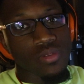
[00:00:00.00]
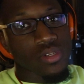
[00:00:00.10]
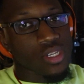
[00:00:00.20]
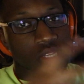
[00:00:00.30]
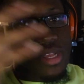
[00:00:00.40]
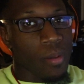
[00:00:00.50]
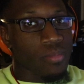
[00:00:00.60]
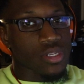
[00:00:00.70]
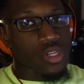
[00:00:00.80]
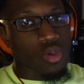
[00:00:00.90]
I'm
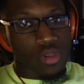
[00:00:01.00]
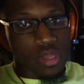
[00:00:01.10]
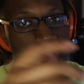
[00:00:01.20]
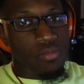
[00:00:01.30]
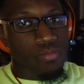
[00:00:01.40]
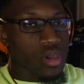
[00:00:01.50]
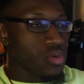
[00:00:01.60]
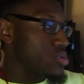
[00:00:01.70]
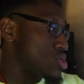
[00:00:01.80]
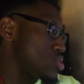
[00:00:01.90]
just gonna keep it a buck
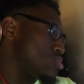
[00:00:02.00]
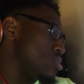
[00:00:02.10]
with you.